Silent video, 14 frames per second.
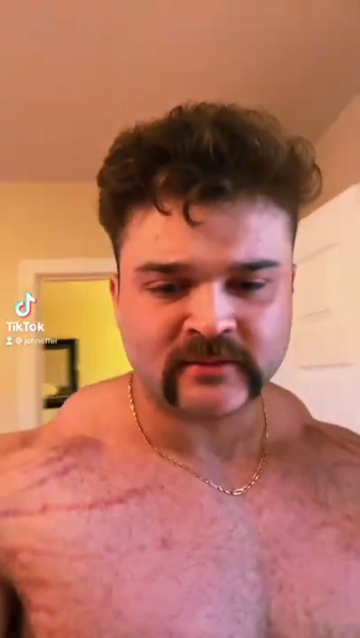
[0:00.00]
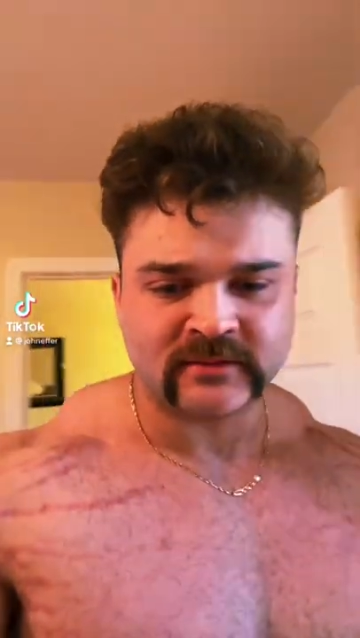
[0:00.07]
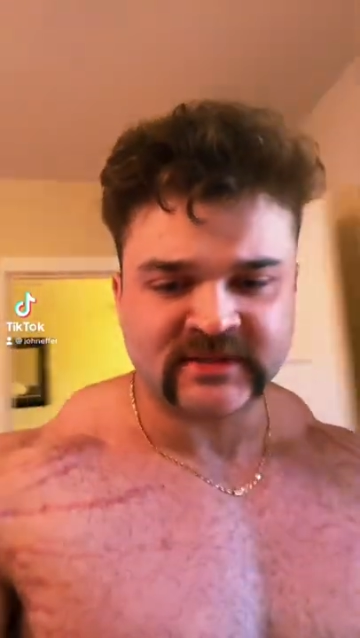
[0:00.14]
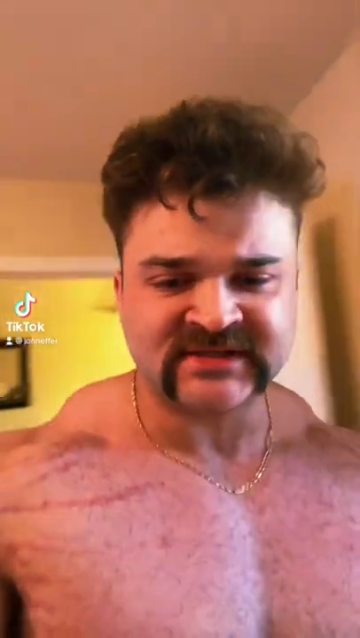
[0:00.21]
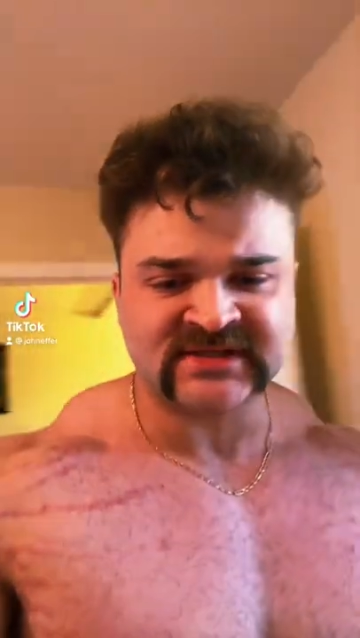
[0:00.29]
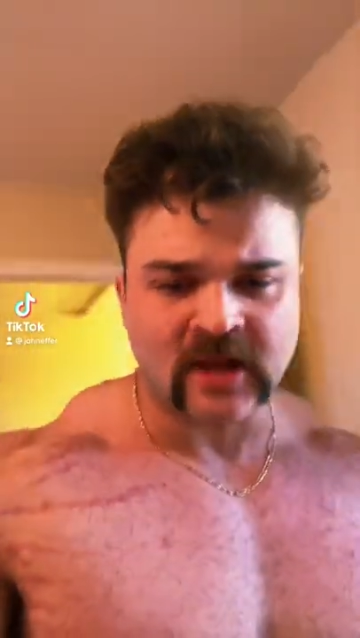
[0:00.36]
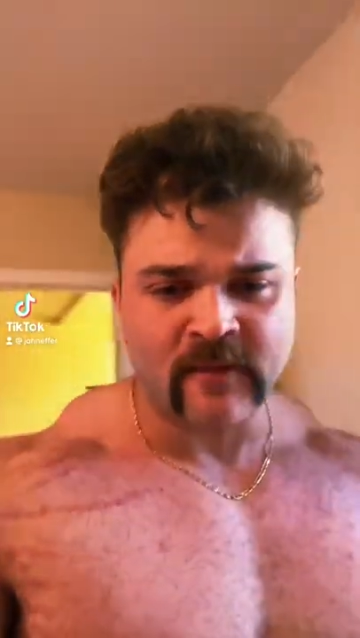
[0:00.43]

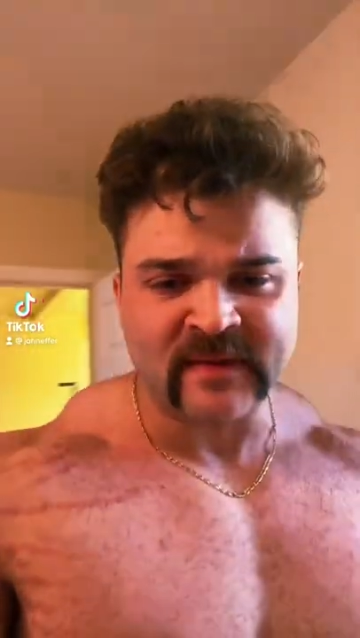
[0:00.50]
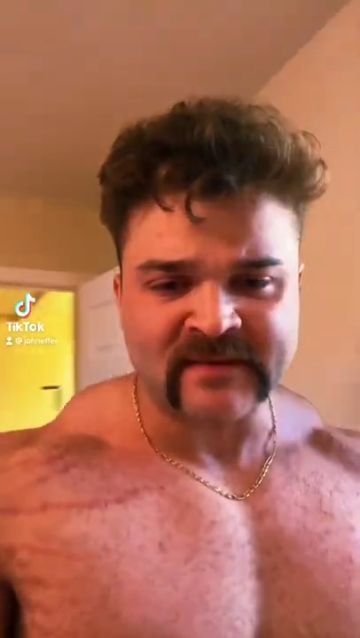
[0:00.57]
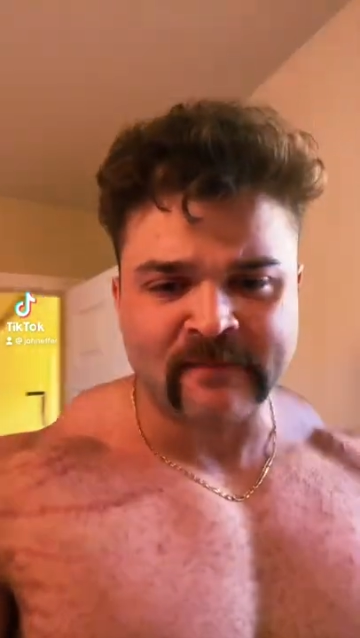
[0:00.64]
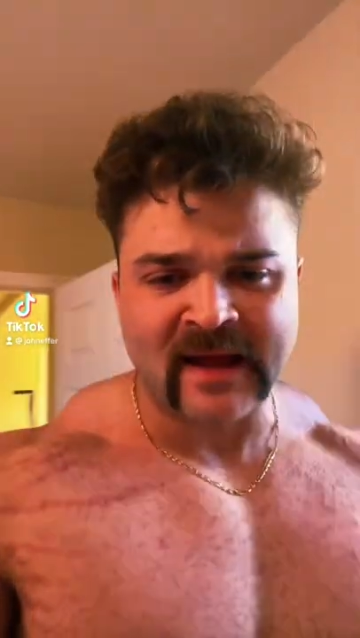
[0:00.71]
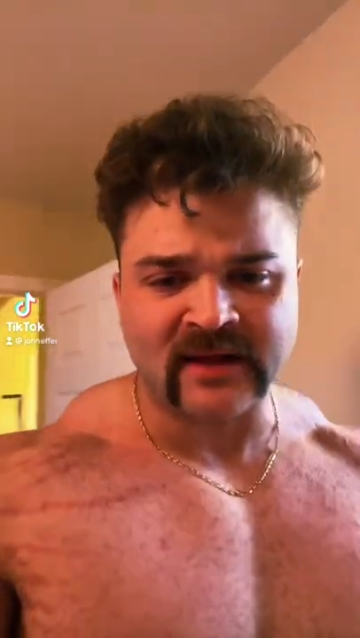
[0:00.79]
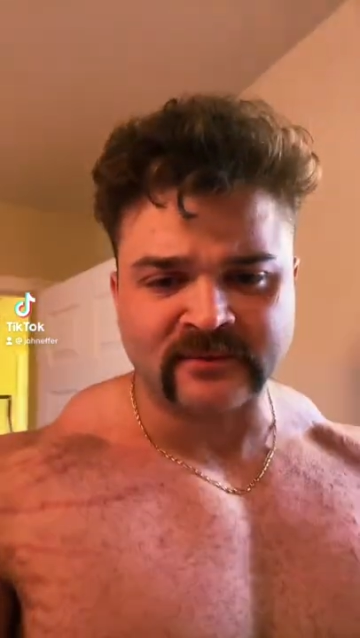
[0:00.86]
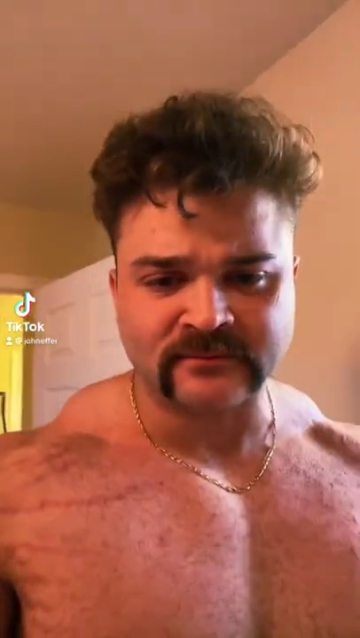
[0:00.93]
This is going to be
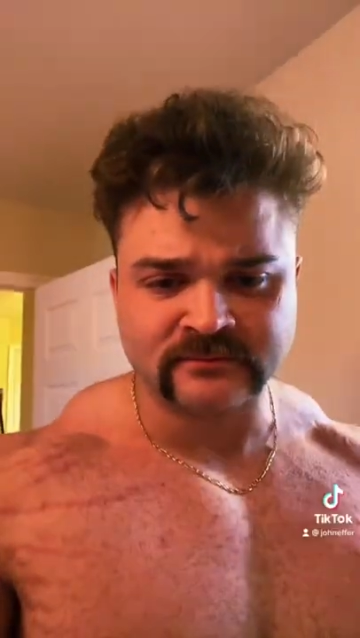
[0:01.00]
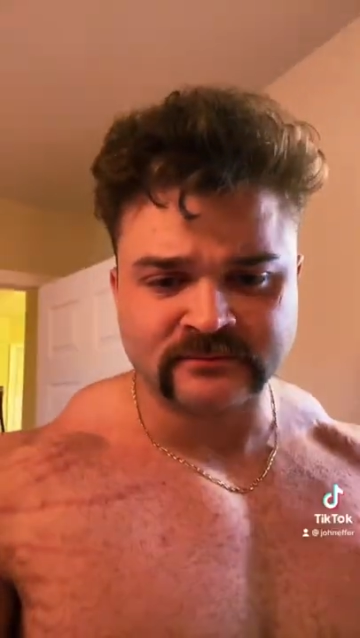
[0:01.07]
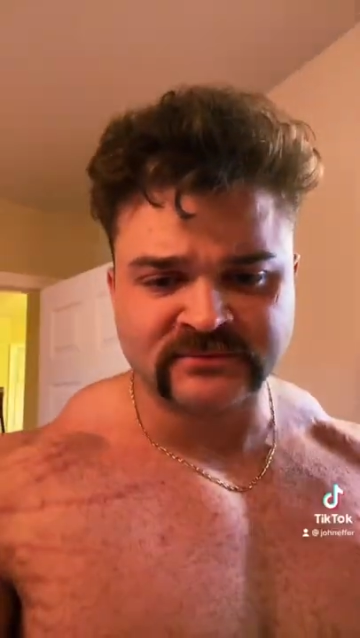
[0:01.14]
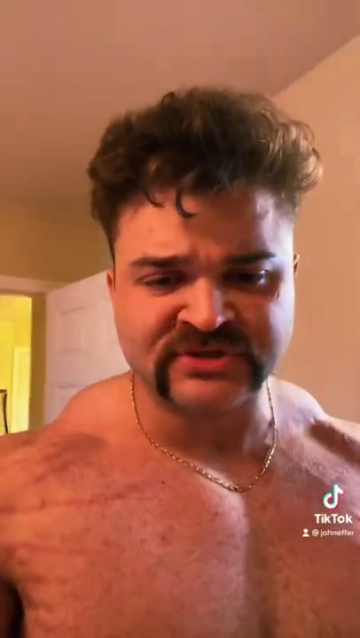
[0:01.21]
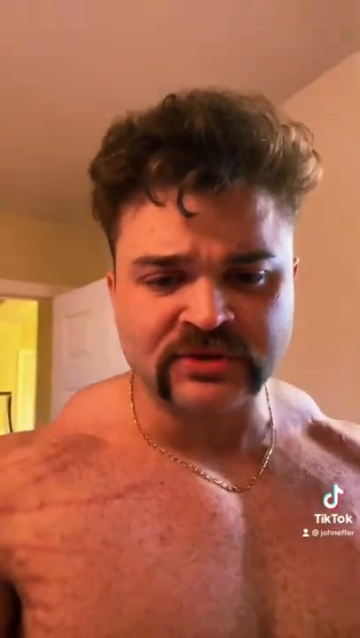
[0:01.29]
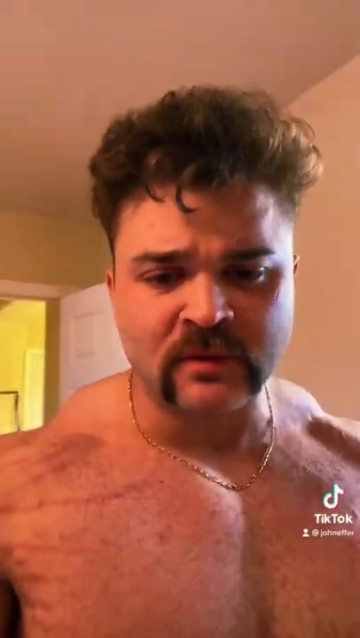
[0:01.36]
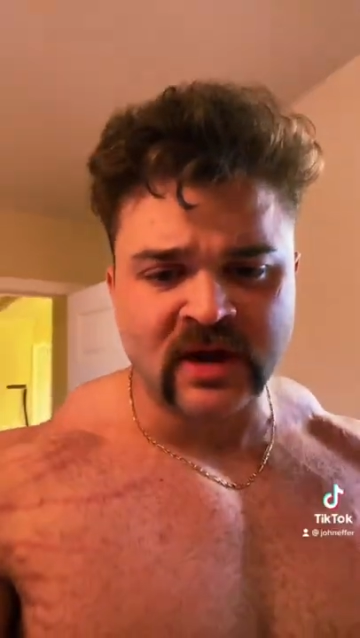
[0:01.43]
about
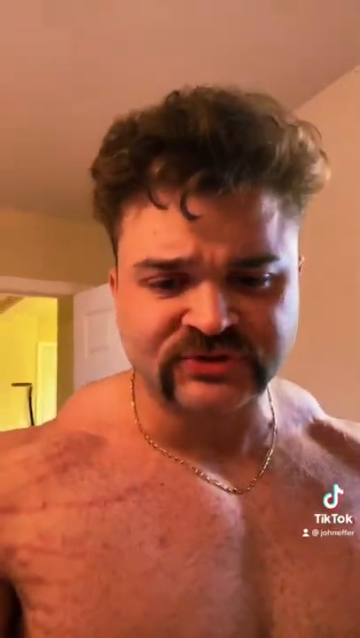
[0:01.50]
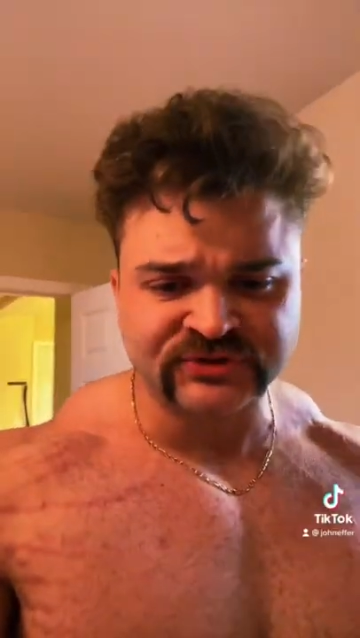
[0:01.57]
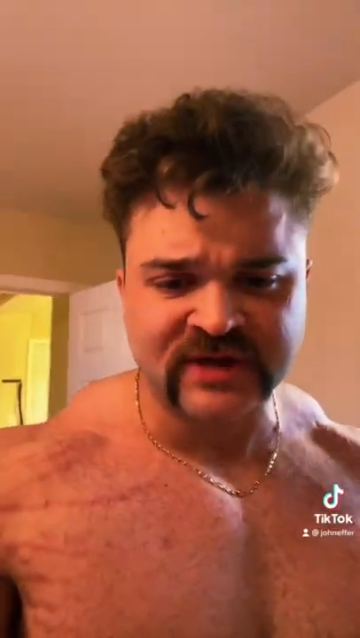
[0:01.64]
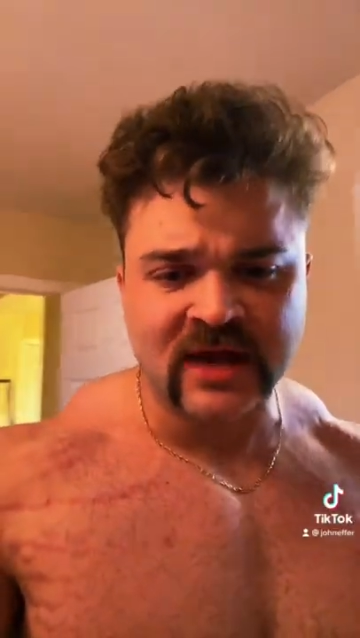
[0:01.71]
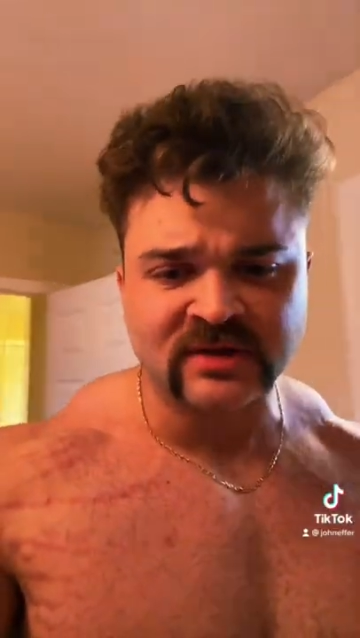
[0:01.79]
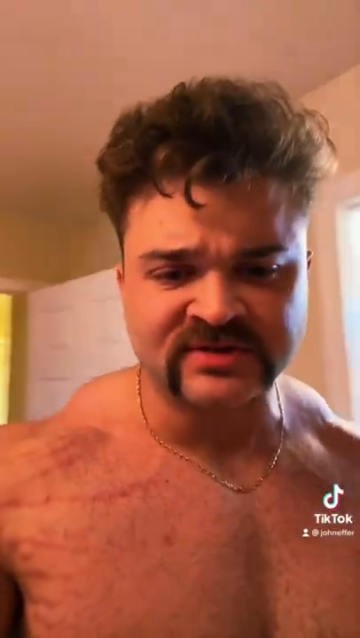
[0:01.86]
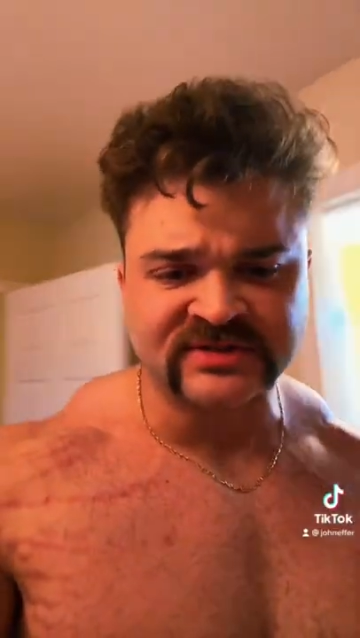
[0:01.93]

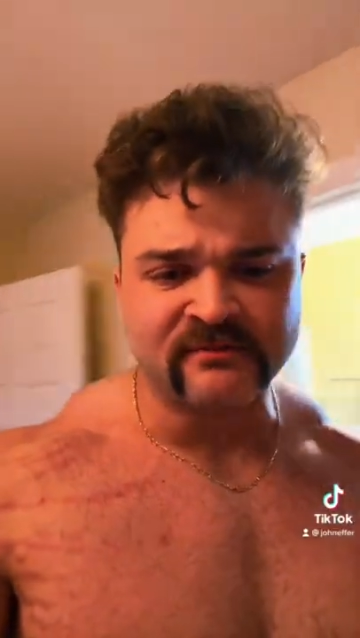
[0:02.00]
$200